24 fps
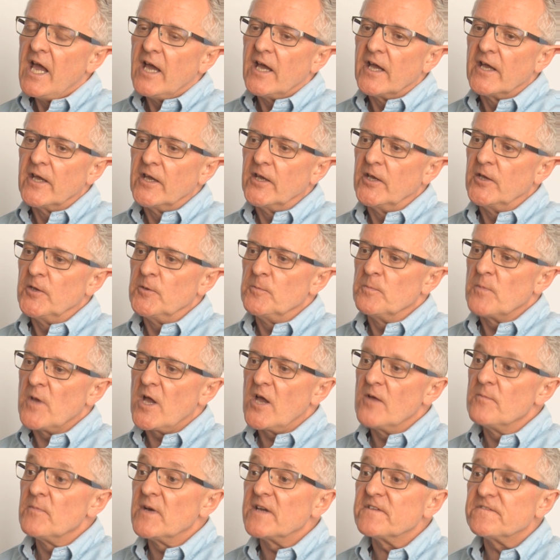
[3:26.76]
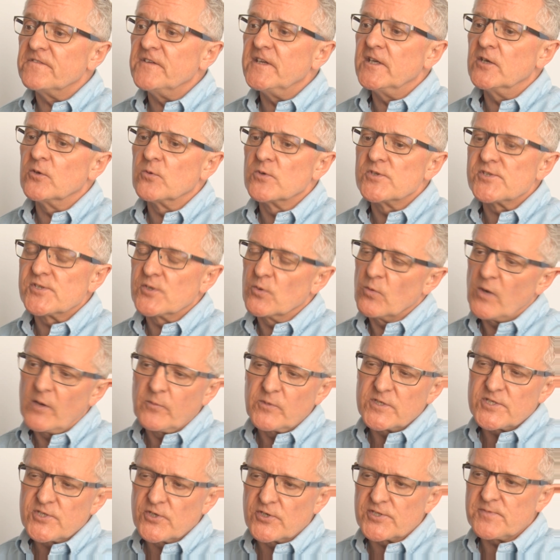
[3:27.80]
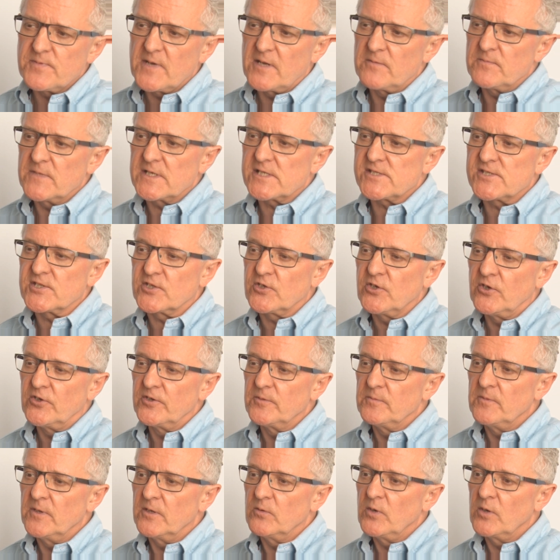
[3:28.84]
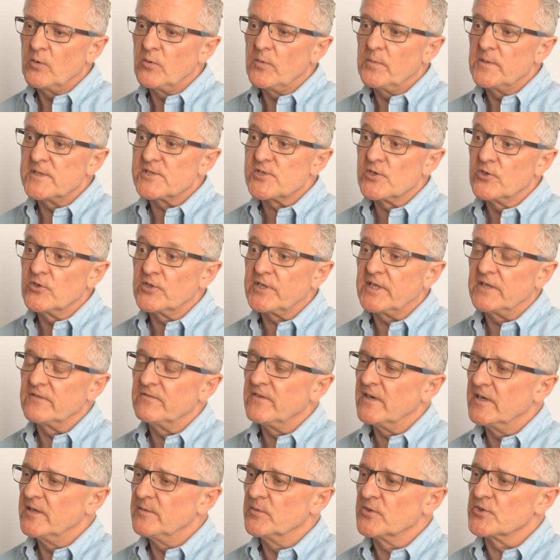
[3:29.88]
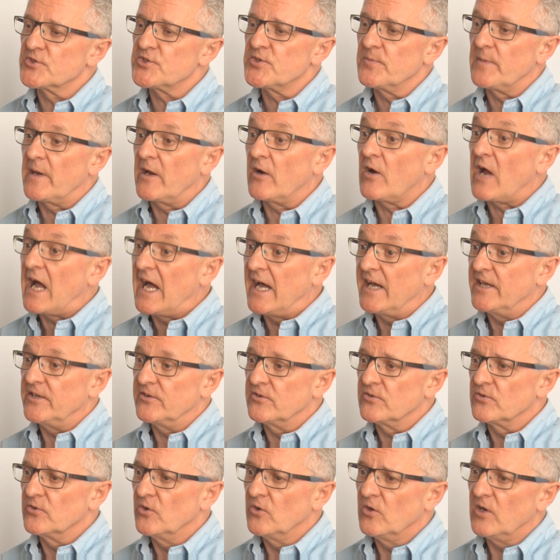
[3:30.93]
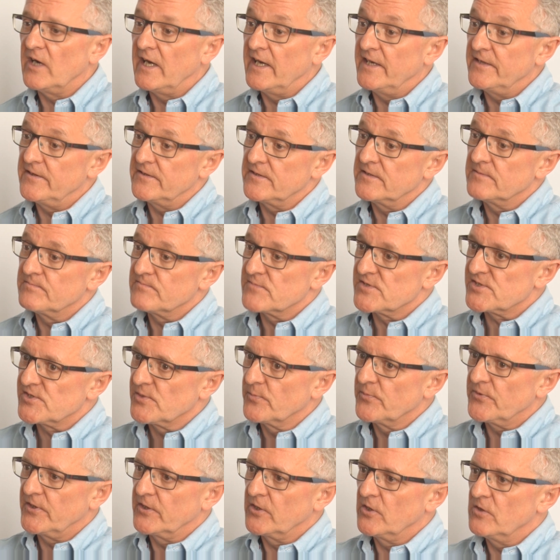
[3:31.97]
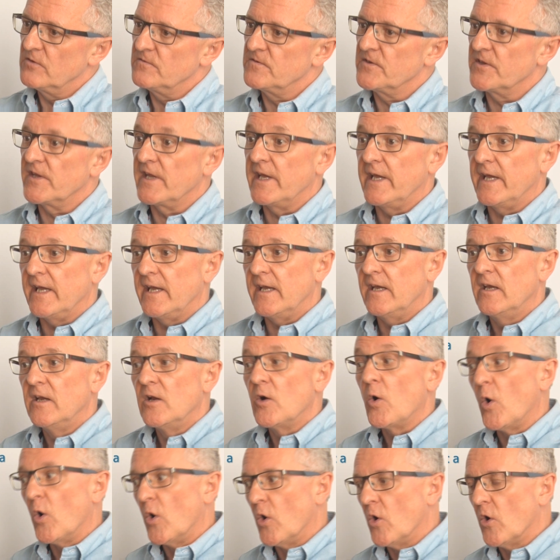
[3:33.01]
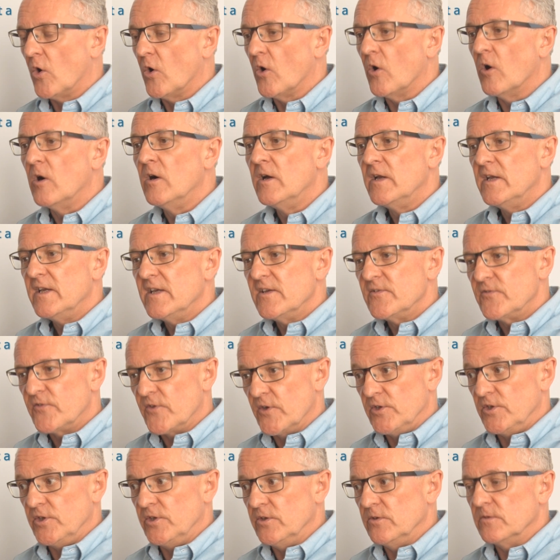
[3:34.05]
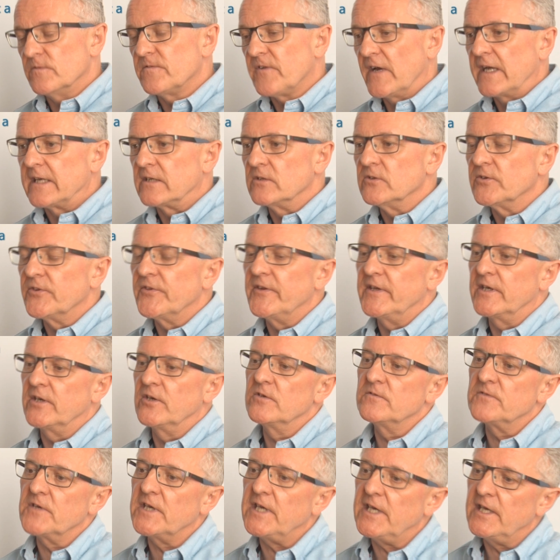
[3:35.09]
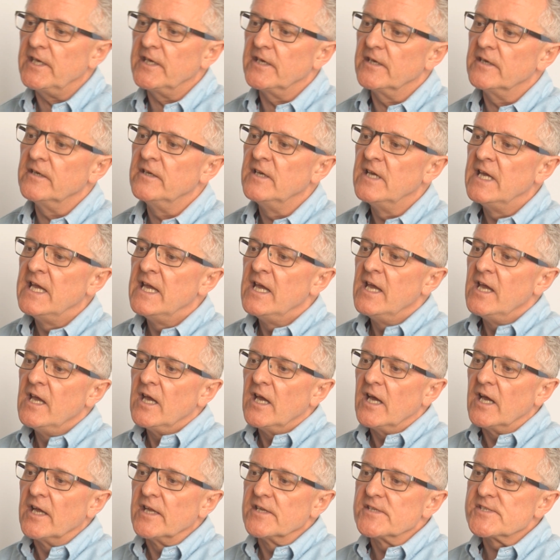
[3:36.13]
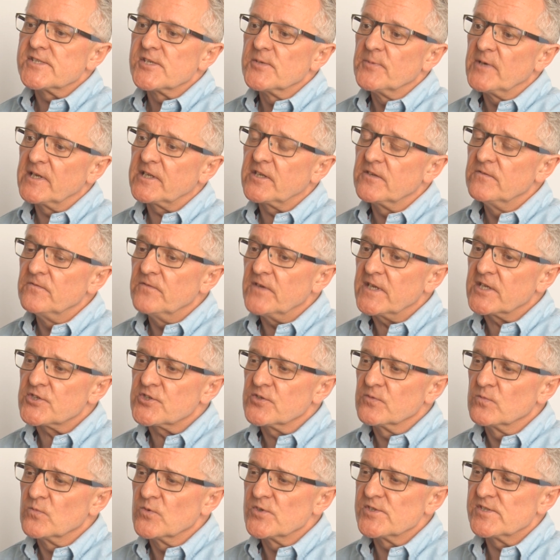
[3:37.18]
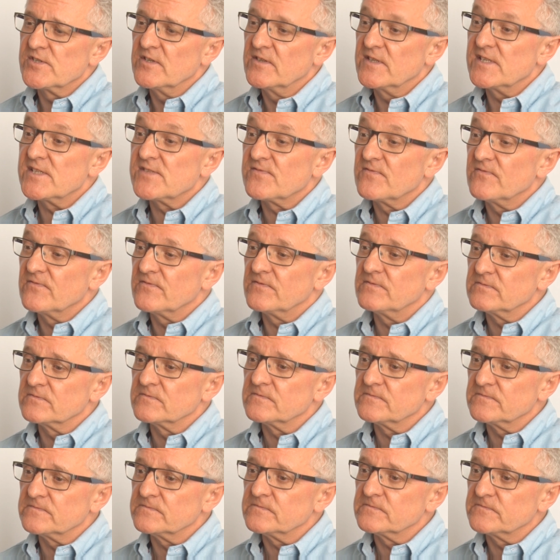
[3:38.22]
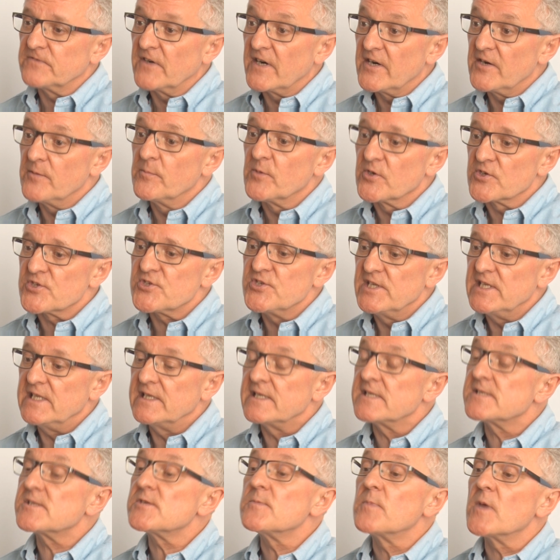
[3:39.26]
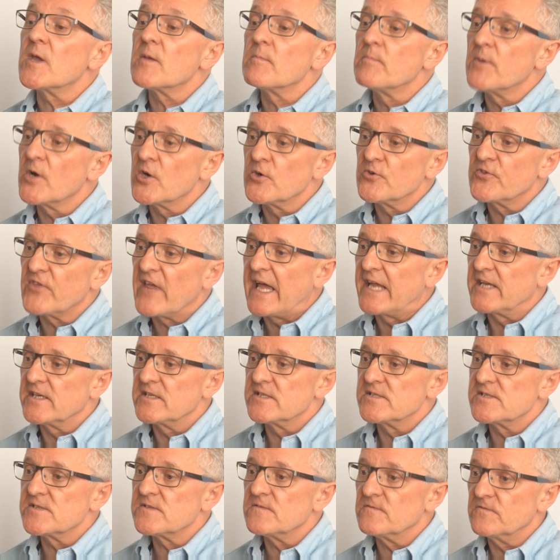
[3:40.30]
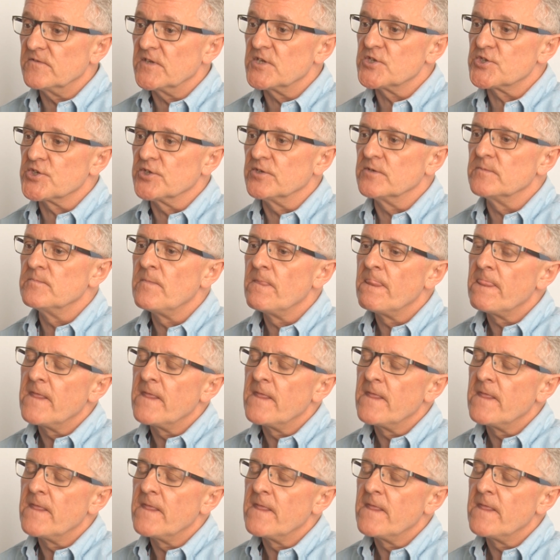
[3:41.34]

And my fear was that when we talked about mixed economy, we would be talking very much about either something over there or the newfangled thing over here. And so my conviction was that this very much needed to be a both-and vision.